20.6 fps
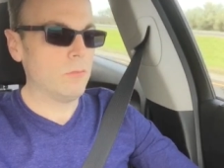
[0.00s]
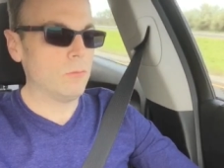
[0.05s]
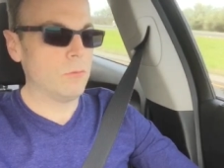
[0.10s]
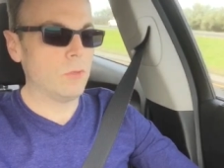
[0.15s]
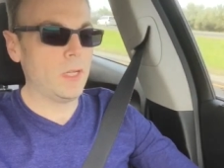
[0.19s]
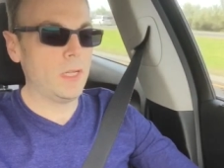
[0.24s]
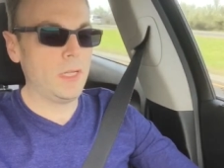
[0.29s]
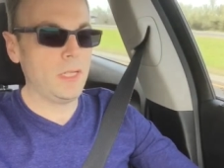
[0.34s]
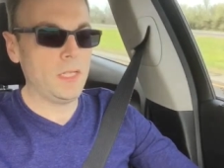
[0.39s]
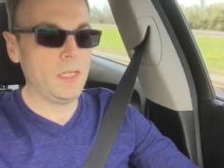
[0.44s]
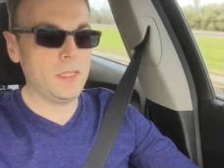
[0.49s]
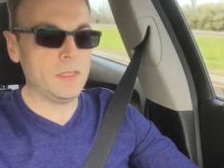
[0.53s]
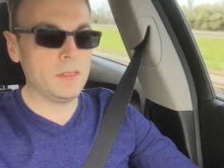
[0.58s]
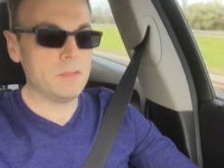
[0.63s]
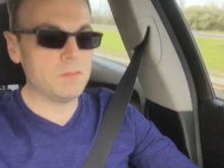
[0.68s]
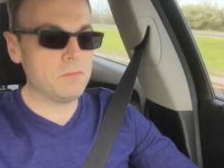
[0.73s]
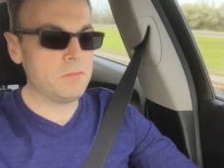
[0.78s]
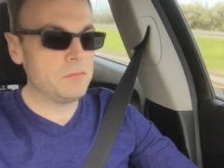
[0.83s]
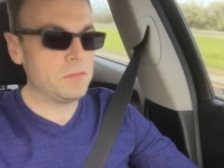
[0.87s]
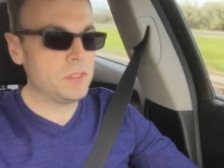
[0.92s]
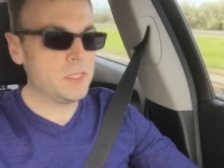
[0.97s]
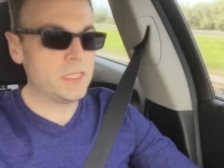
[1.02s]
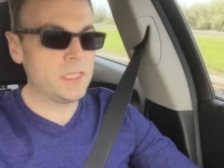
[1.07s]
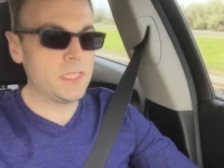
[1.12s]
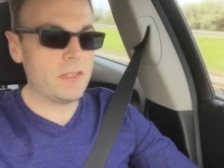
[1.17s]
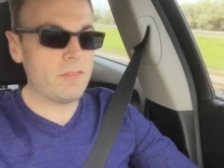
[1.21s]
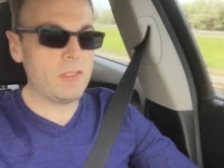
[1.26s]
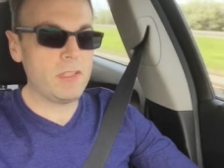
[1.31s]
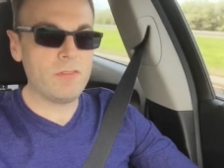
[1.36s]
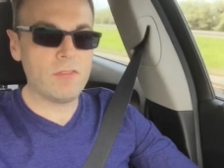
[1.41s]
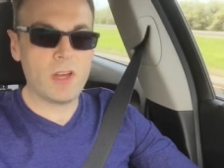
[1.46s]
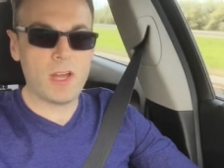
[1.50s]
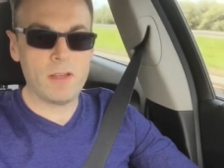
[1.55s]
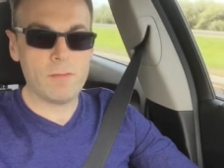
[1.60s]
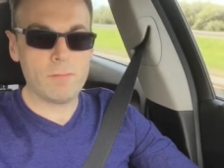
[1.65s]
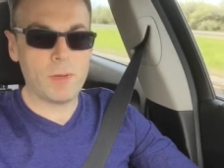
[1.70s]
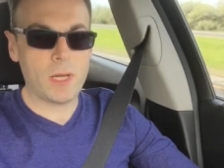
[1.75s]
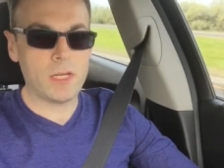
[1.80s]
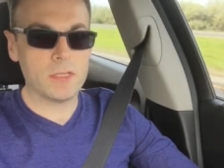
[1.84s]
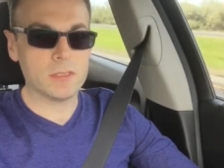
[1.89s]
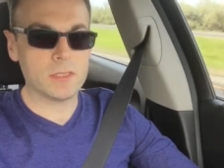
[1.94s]
running
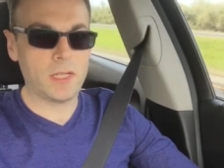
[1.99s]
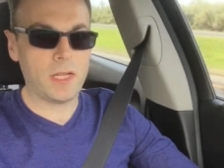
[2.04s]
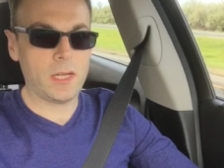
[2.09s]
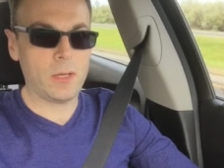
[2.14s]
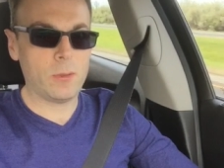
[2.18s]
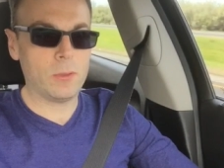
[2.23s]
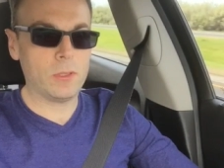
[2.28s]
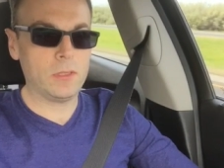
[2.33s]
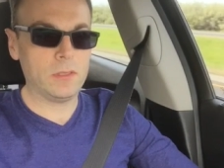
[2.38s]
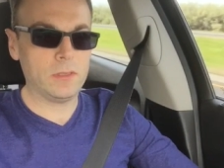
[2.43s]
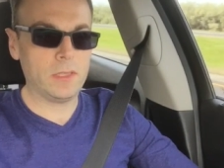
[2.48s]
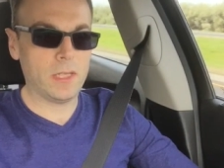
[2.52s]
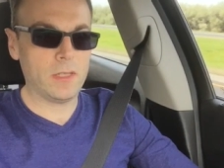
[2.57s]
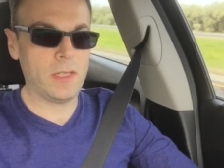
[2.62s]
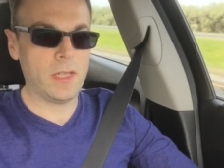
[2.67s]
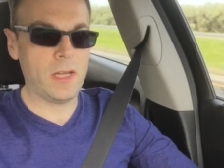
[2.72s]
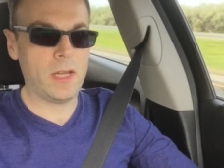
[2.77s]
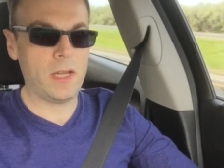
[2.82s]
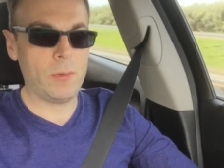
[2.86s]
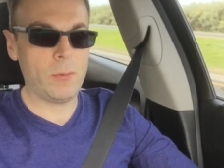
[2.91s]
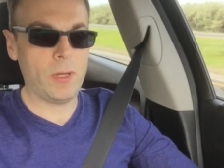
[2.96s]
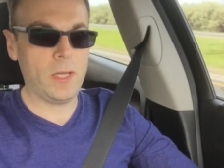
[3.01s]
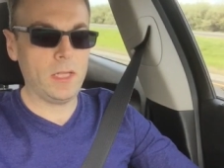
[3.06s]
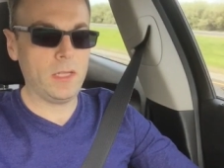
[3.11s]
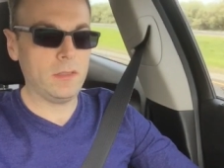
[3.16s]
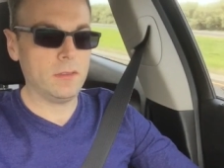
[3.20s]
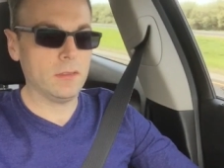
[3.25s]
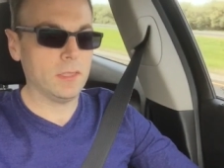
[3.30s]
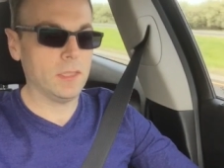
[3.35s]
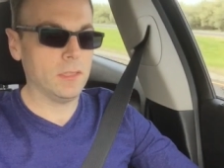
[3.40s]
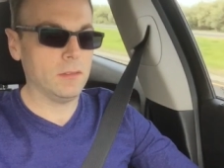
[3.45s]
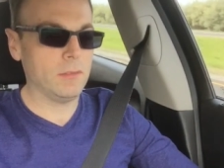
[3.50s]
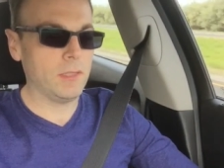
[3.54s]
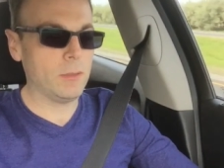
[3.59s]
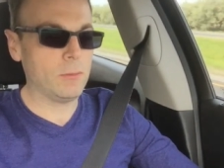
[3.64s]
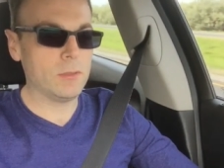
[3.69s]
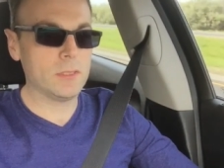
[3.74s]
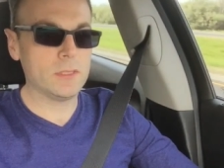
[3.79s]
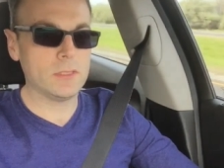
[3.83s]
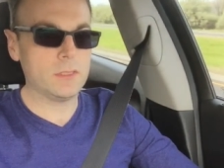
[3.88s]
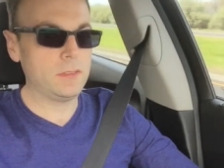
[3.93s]
75 miles an hour down the highway. That
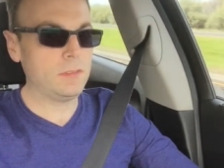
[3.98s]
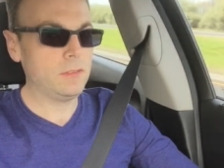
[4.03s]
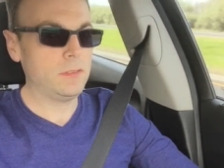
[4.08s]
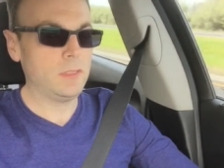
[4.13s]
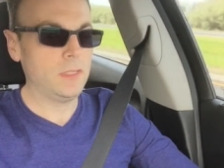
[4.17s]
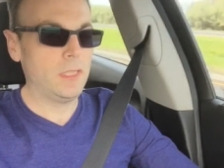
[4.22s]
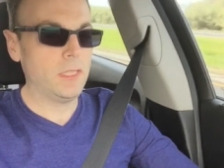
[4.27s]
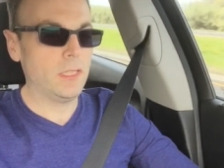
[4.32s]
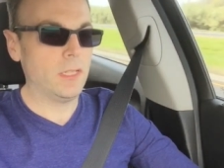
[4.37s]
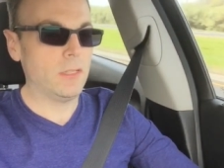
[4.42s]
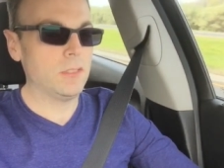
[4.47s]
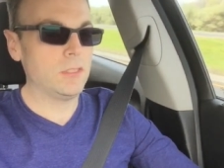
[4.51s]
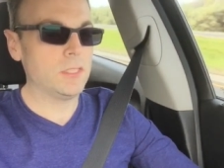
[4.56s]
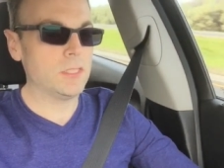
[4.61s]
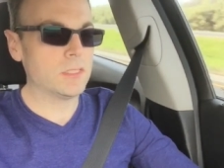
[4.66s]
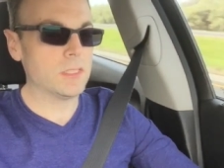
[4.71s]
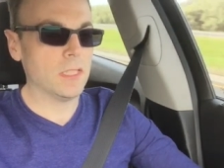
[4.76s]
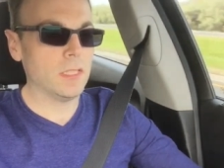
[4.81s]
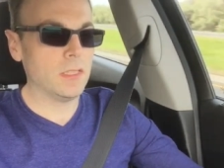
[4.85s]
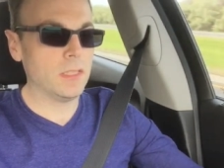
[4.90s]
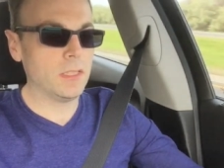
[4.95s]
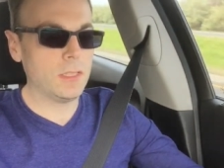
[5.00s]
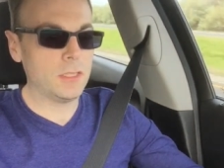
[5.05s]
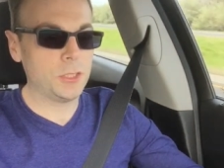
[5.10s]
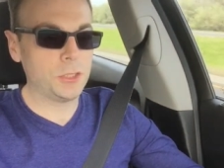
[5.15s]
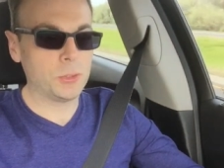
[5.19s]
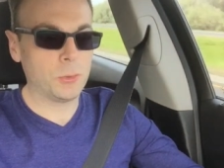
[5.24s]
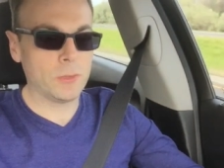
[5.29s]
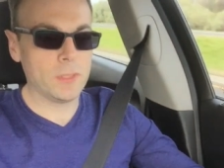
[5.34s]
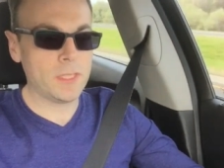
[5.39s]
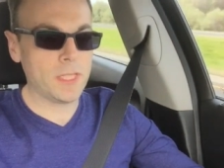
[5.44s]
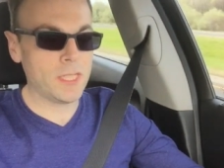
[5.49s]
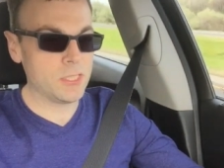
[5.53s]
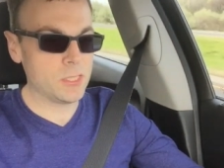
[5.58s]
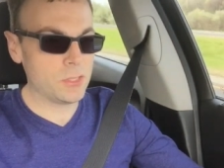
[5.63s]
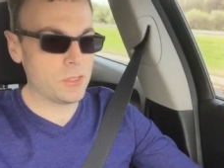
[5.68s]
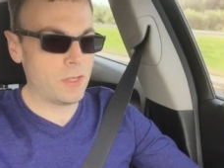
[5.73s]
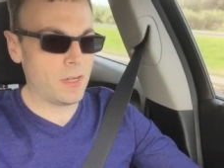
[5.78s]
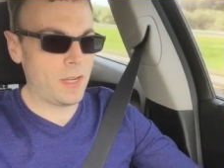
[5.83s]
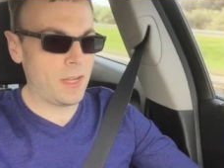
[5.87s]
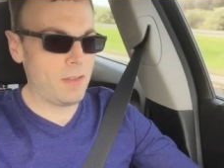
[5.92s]
wasn't just a short
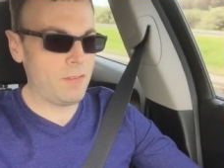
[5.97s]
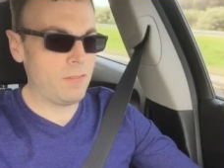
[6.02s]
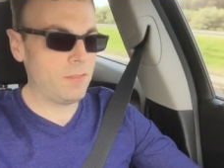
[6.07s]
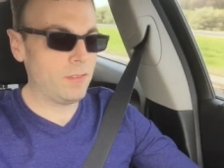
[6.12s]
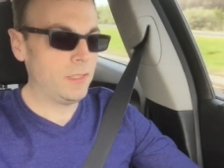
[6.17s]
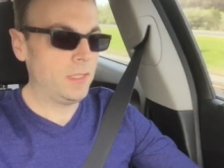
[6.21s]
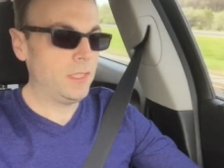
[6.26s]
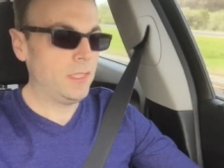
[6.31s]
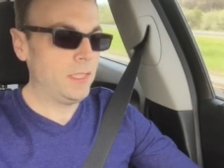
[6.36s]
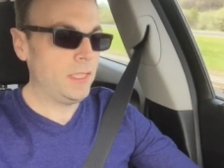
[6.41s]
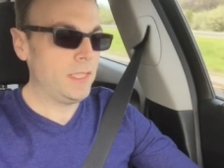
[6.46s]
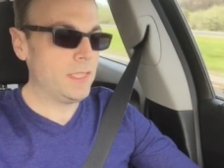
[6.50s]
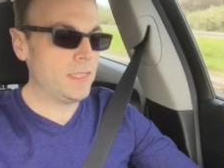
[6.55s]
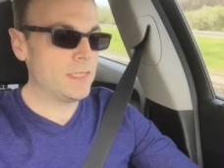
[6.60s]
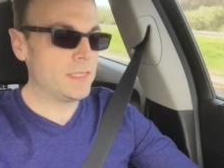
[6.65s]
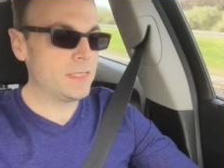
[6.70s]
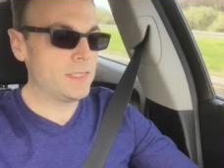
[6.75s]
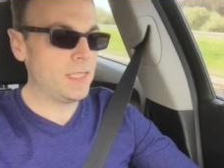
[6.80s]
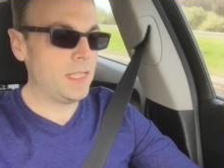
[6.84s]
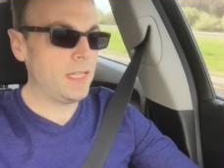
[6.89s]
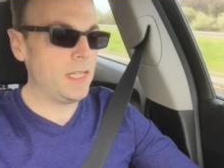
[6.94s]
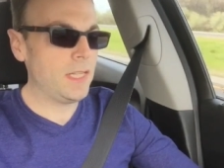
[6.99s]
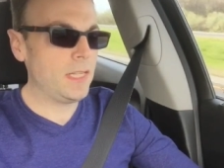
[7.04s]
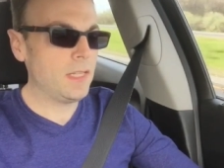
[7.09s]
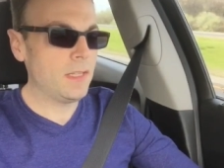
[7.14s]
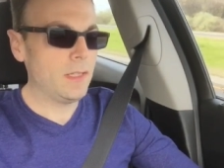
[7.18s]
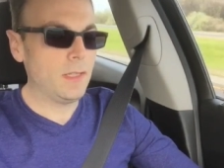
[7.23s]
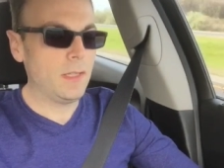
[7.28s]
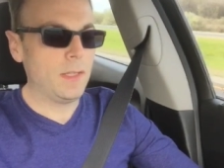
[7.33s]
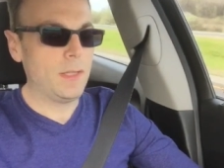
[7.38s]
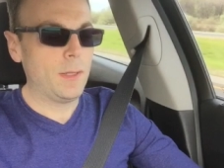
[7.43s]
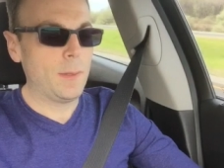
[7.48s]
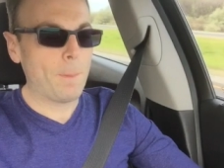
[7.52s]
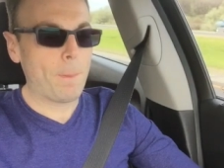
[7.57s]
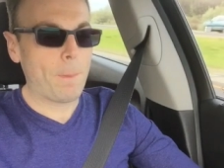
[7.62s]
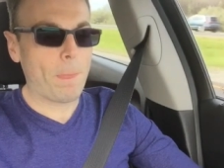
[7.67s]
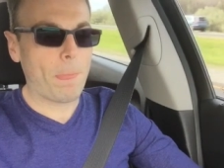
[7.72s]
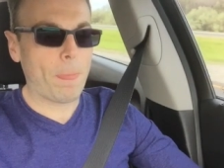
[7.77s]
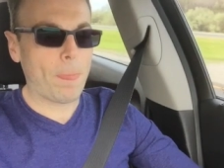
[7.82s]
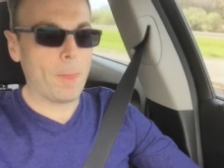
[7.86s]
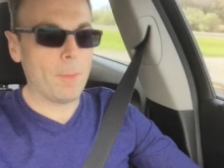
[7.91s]
test drive in the city,
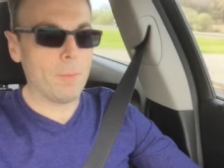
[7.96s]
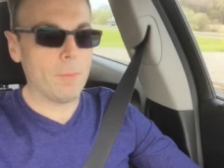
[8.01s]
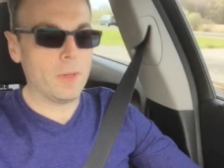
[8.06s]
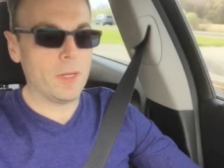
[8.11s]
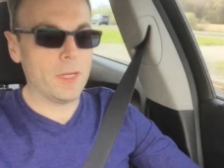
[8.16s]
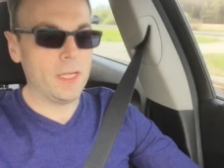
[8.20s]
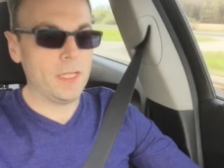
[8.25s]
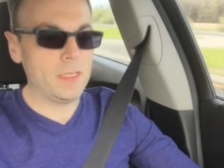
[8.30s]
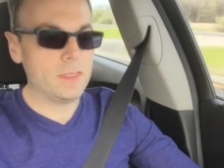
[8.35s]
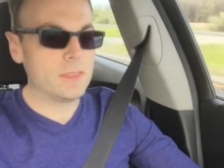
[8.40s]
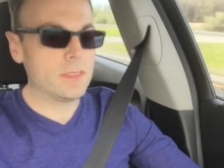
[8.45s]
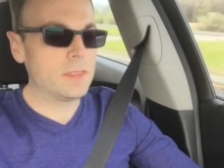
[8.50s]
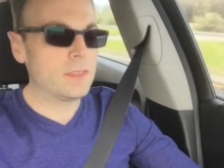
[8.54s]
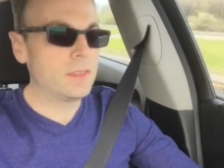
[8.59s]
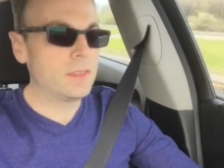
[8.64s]
but